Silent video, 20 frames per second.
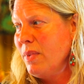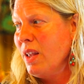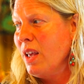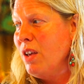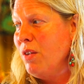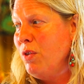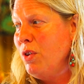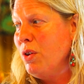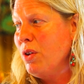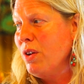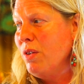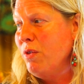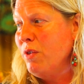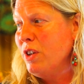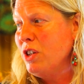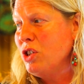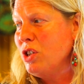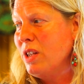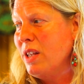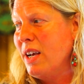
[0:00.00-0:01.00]
If you can
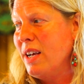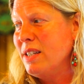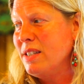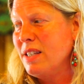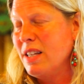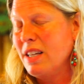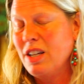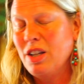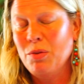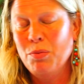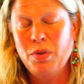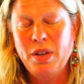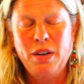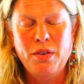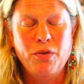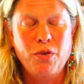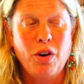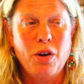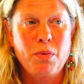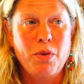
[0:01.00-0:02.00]
visualize the
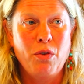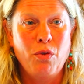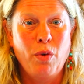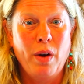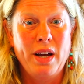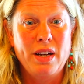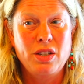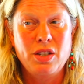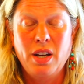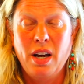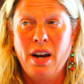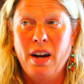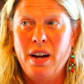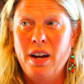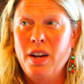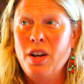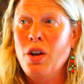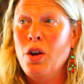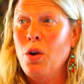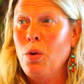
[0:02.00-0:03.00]
complete form of White
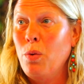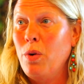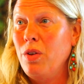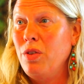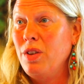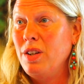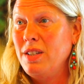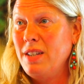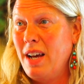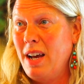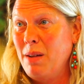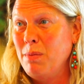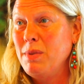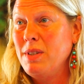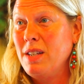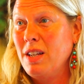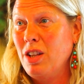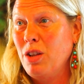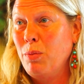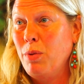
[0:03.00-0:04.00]
Tara with the Tam
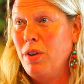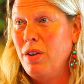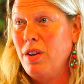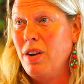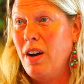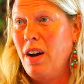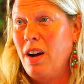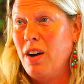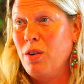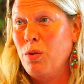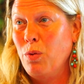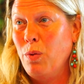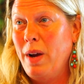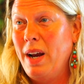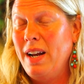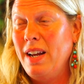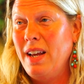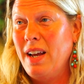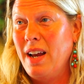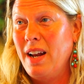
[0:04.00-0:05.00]
syllable in her heart
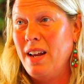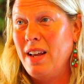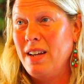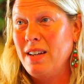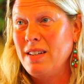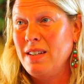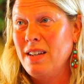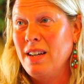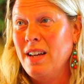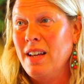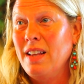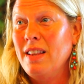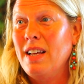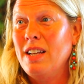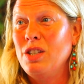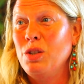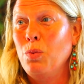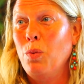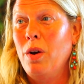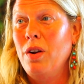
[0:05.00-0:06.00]
radiating,
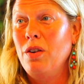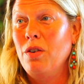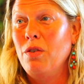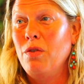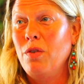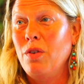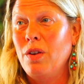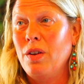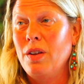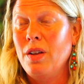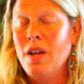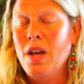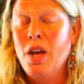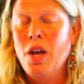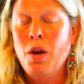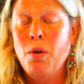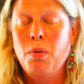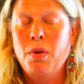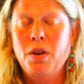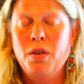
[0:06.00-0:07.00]
that's wonderful.
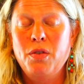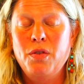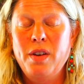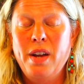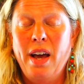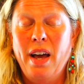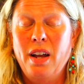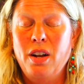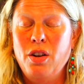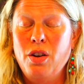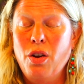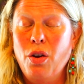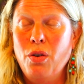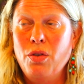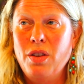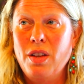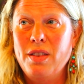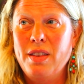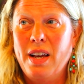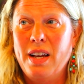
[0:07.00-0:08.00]
But if not, know
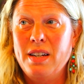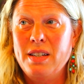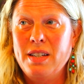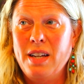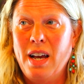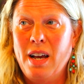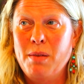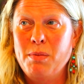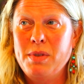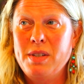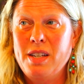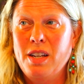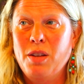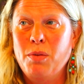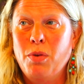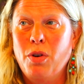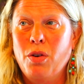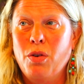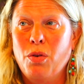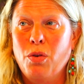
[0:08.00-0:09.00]
that that Tam
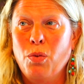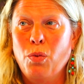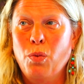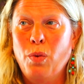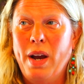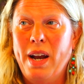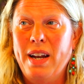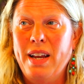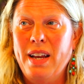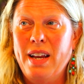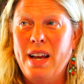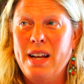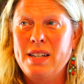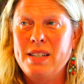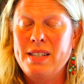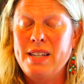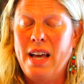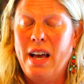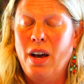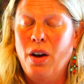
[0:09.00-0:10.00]
syllable
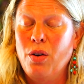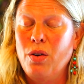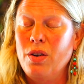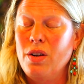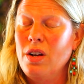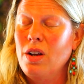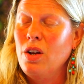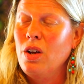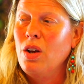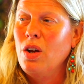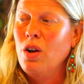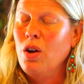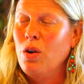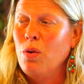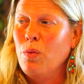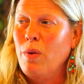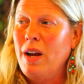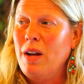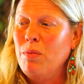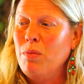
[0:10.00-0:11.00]
radiates out
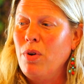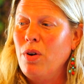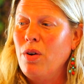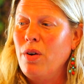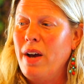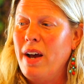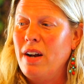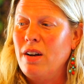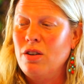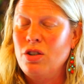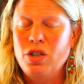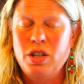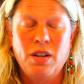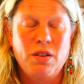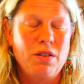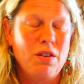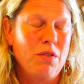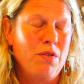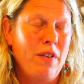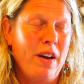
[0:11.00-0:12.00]
rainbow energy
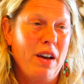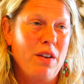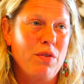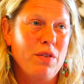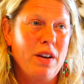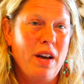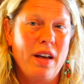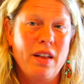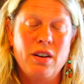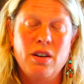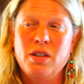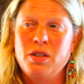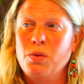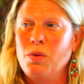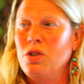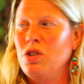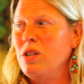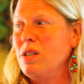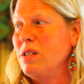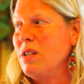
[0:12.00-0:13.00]
of the 5 colors,
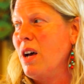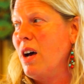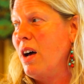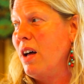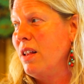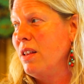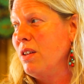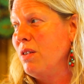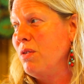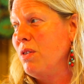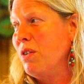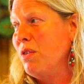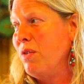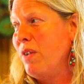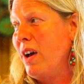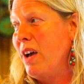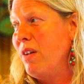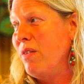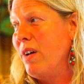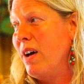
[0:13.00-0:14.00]
which is all of the
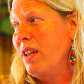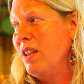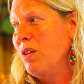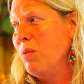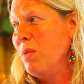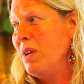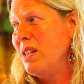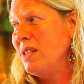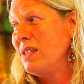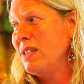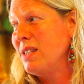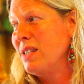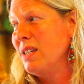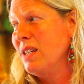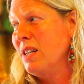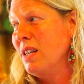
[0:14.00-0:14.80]
5 elements